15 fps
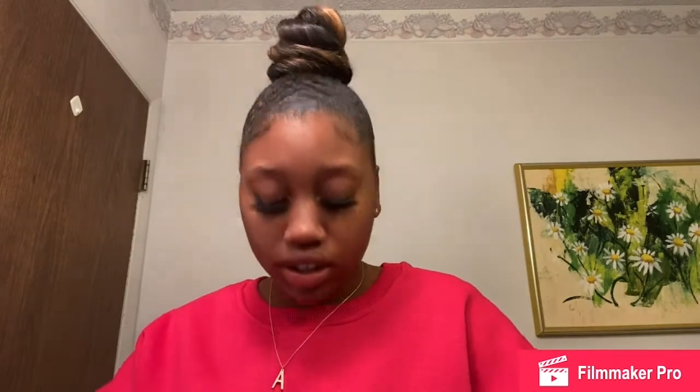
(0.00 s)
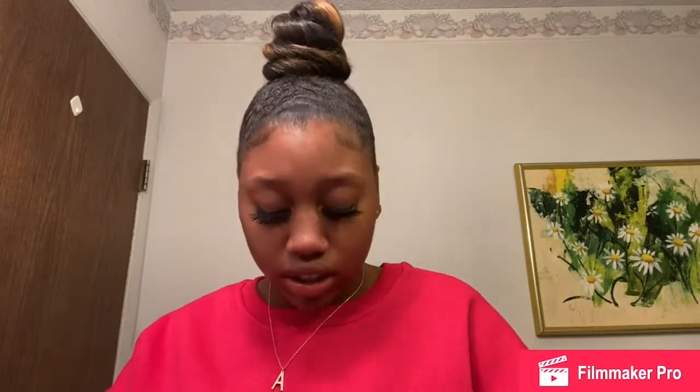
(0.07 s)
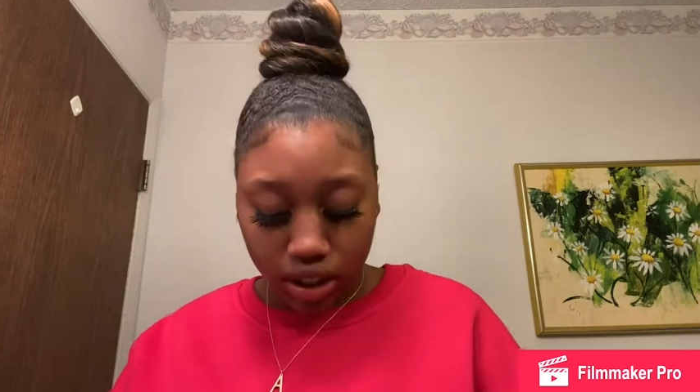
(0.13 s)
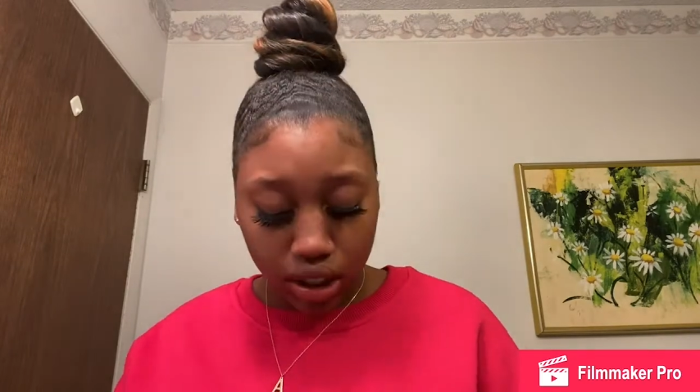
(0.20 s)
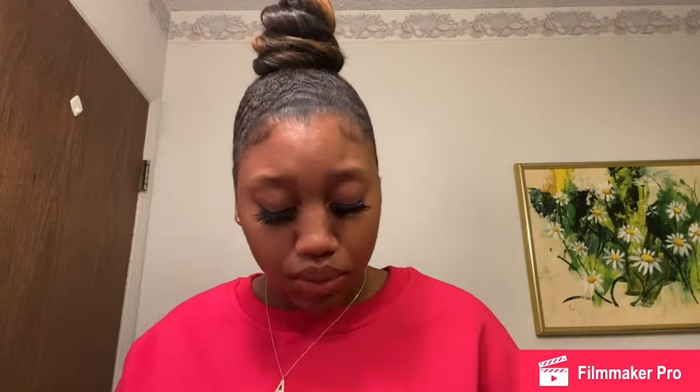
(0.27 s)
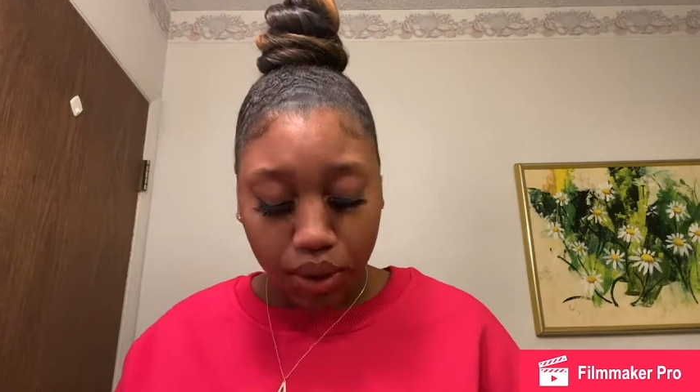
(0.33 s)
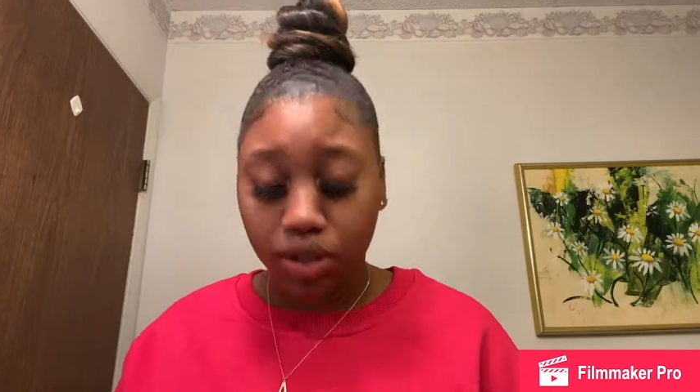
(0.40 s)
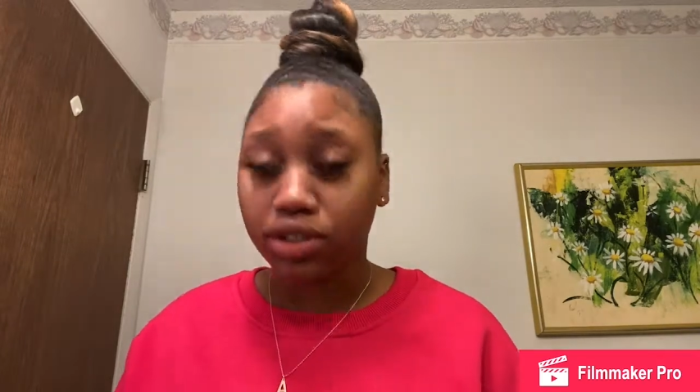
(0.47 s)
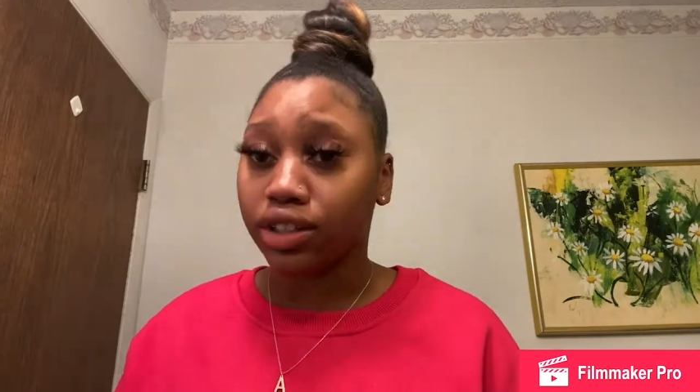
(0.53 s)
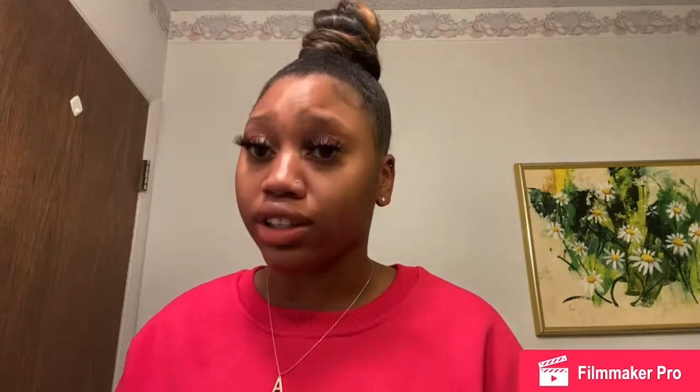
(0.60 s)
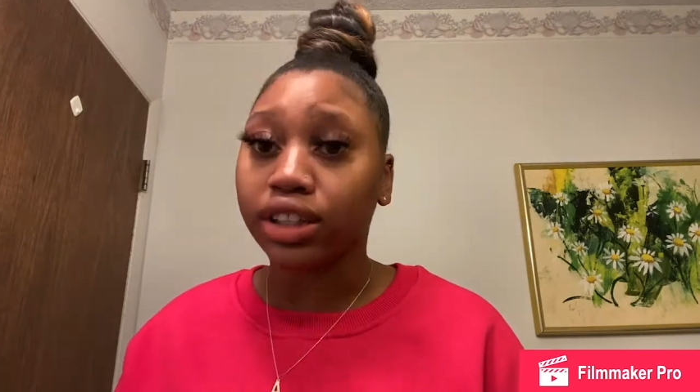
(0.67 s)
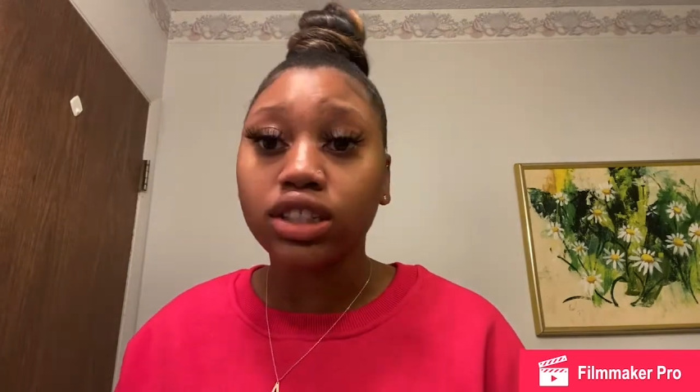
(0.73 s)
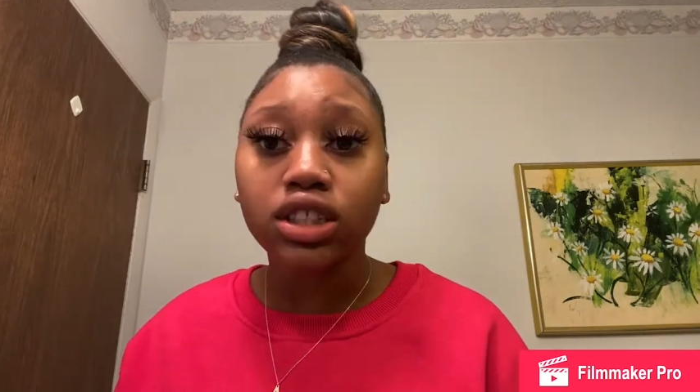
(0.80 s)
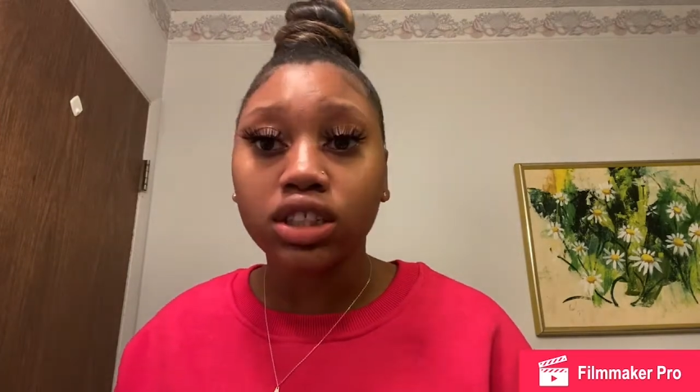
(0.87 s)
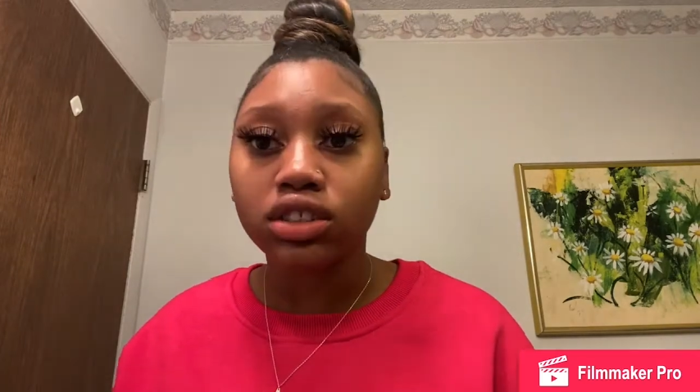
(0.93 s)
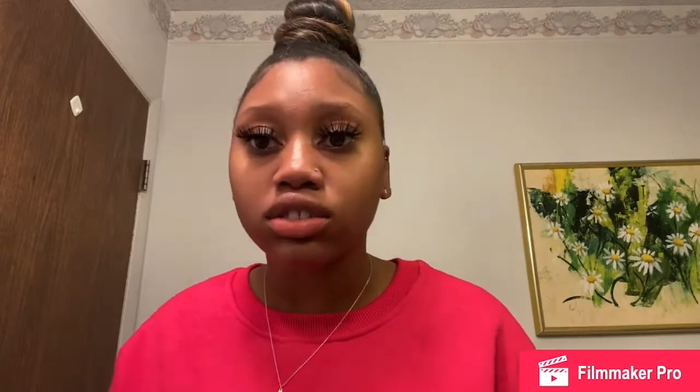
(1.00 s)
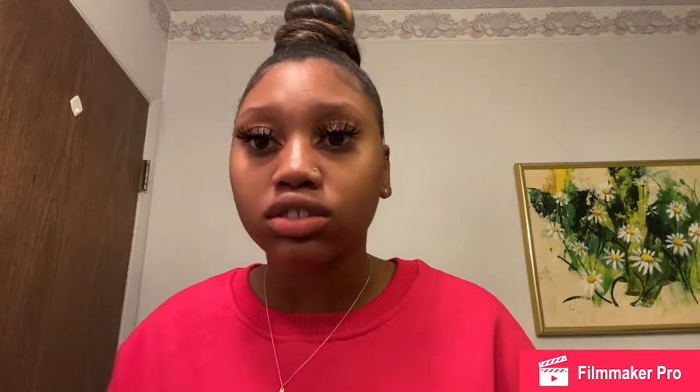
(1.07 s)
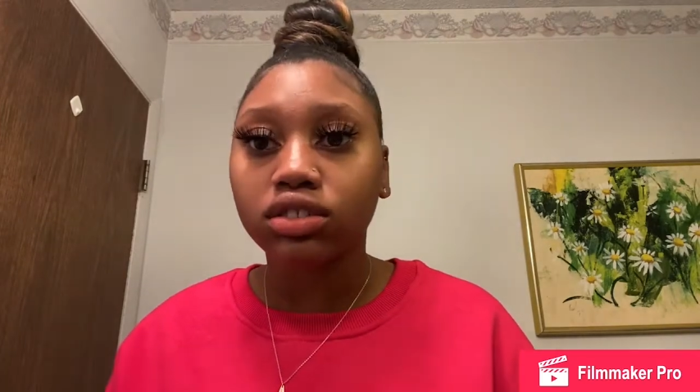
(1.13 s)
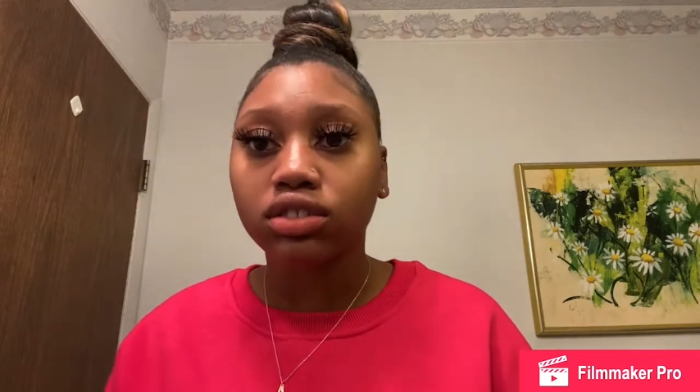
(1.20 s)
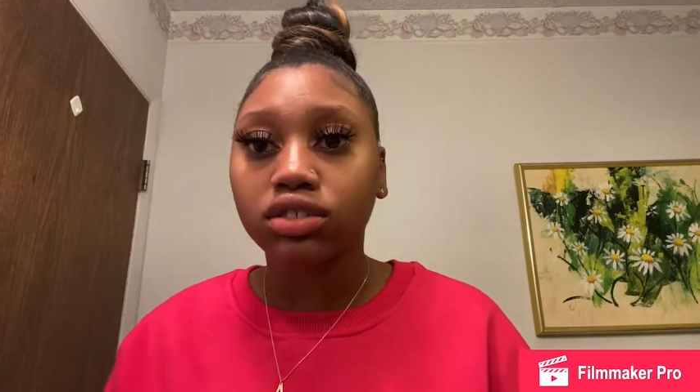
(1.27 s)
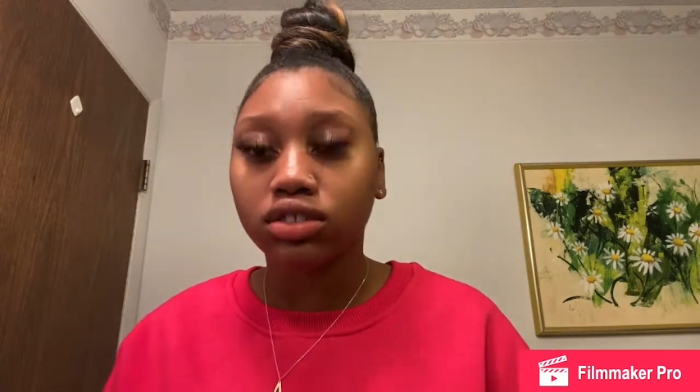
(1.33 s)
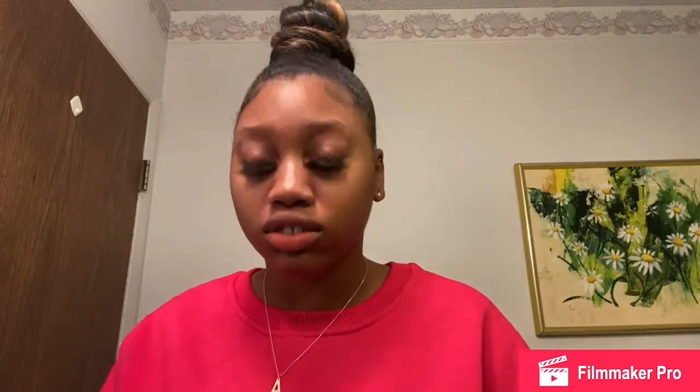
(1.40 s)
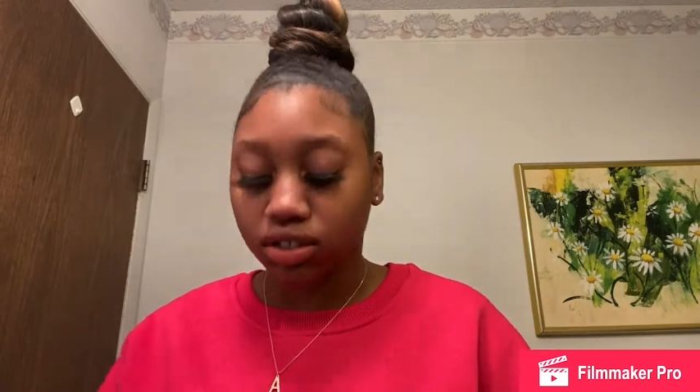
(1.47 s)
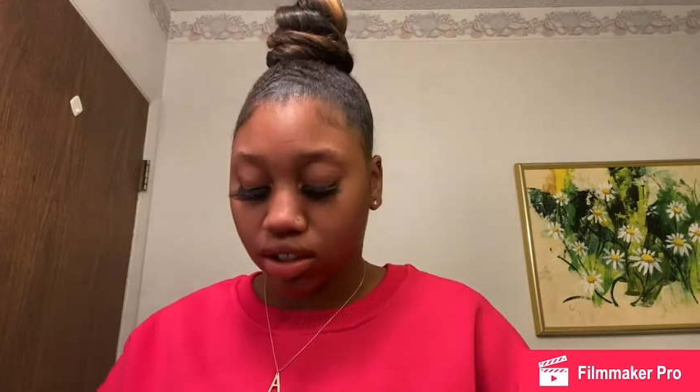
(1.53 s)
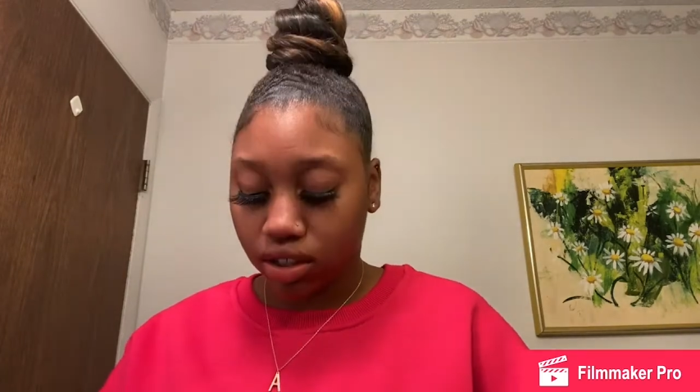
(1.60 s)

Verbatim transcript: smells delicious.